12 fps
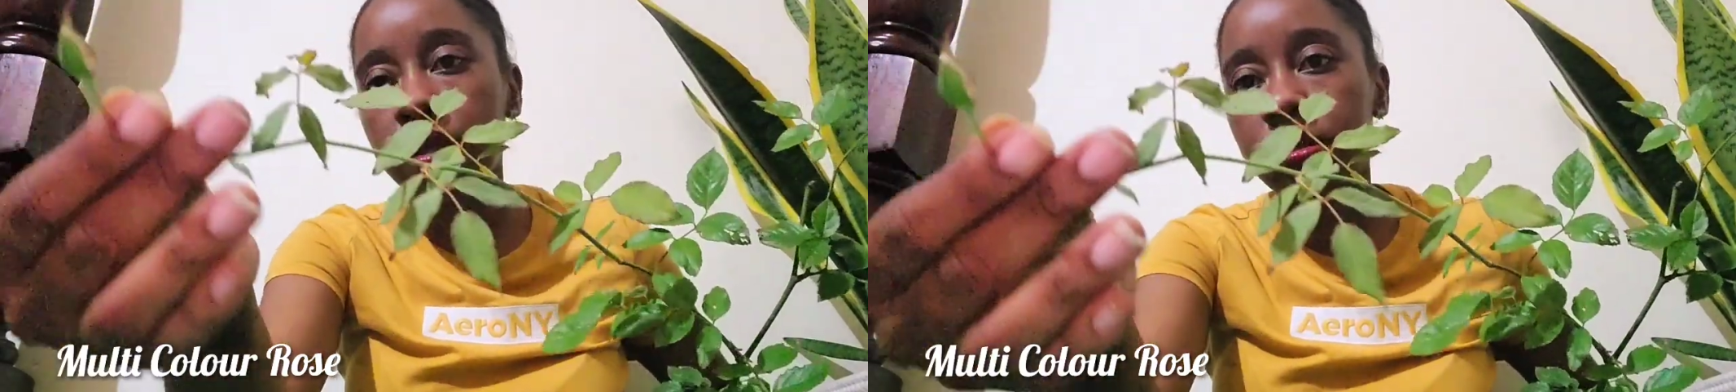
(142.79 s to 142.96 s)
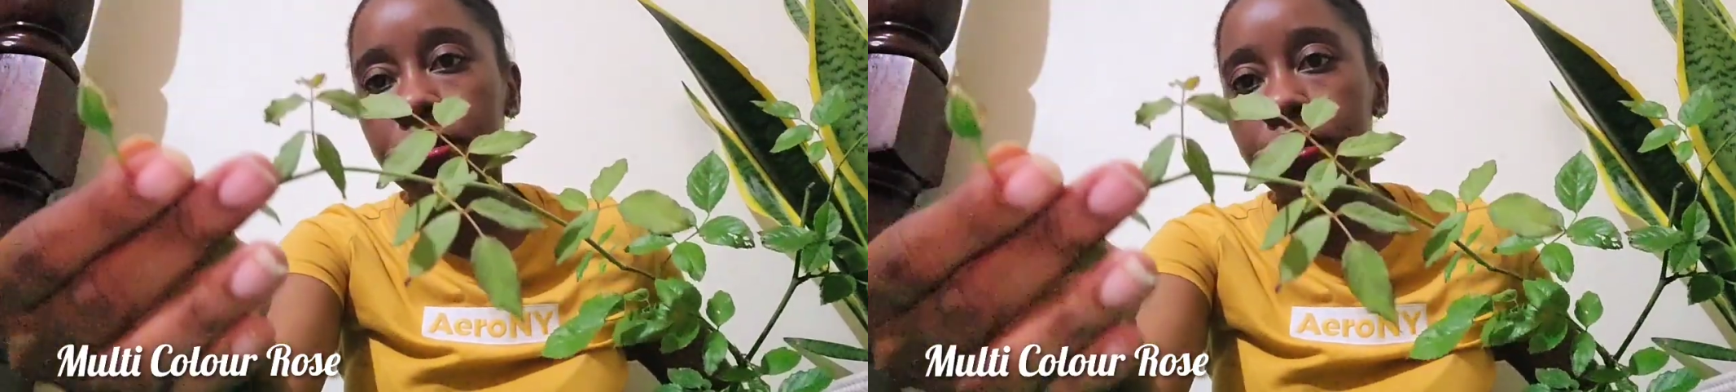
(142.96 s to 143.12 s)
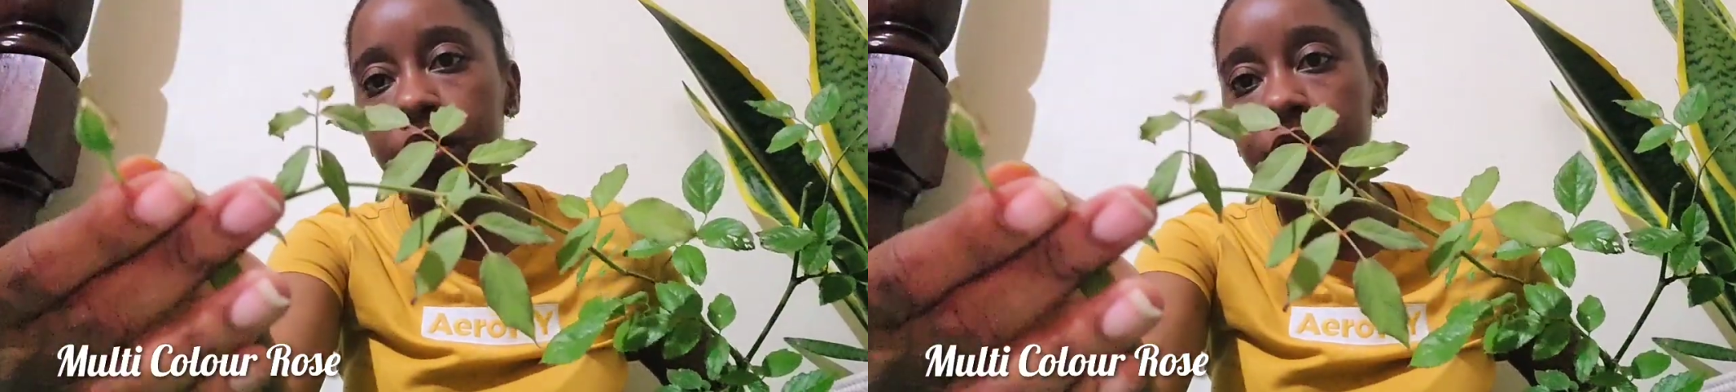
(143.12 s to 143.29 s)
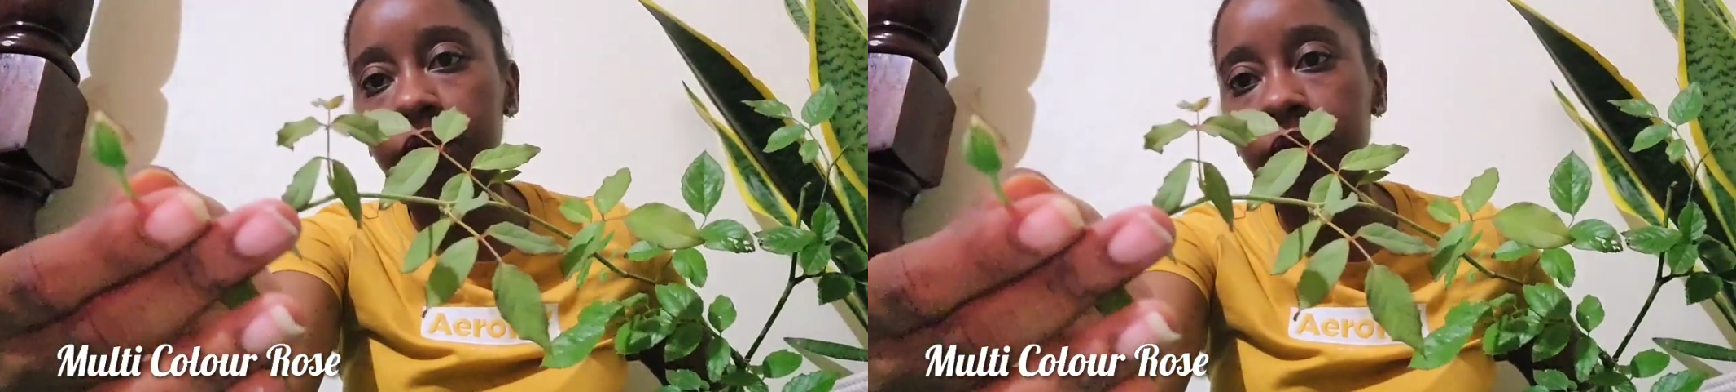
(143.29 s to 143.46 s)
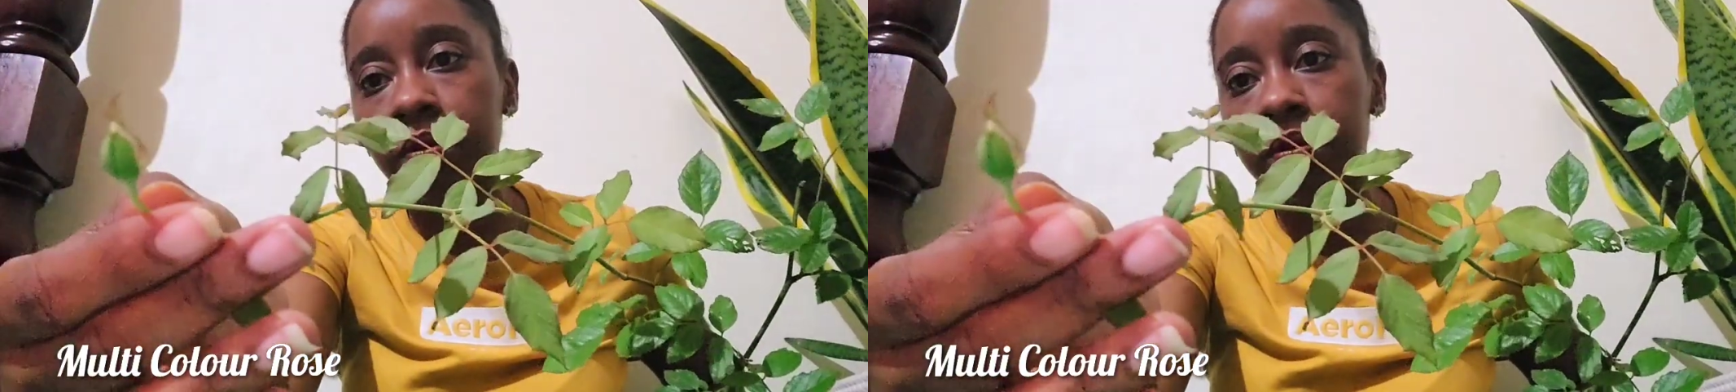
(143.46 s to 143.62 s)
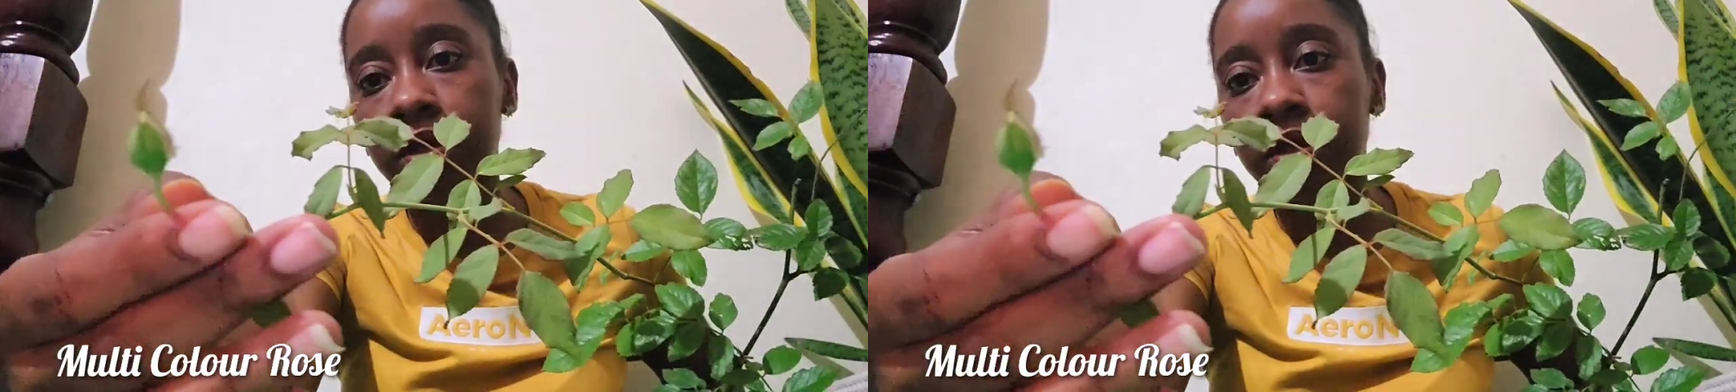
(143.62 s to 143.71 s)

sent out